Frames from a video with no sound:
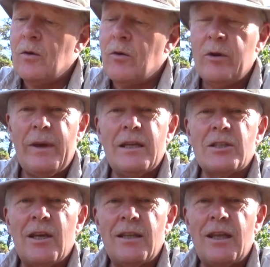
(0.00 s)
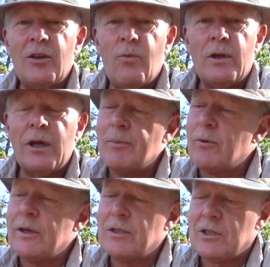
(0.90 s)
Or you may decide that you want to
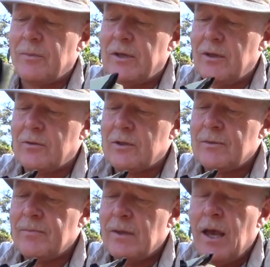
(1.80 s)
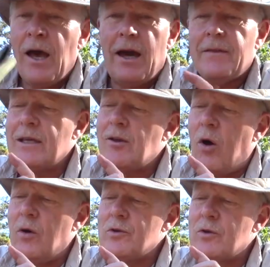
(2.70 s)
upgrade to something else. I think
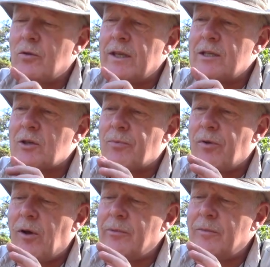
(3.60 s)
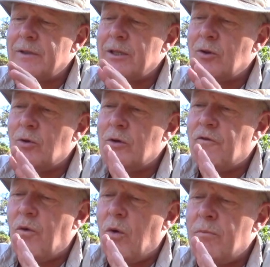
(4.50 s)
also these are probably good
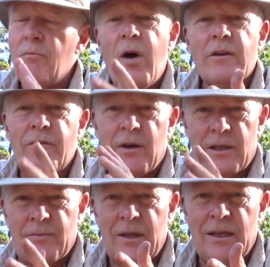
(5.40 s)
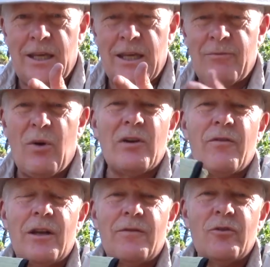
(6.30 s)
for modifying, and I have
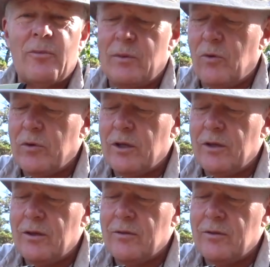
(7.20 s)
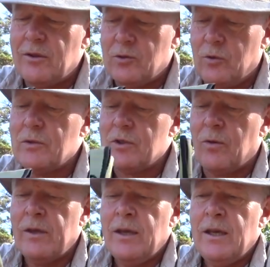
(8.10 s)
modified a few of my Mora uh, uh, tools,
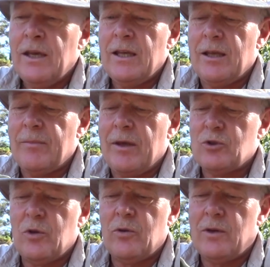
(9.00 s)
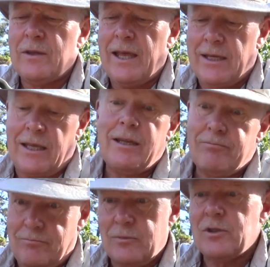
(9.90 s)
so um, I'll show the, that
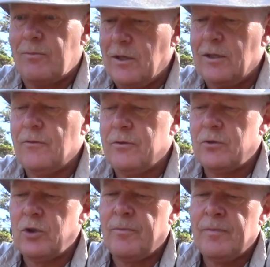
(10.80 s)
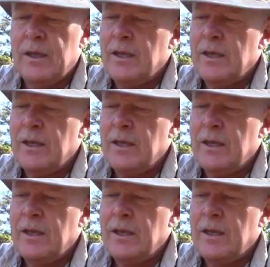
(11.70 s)
again someday in the future.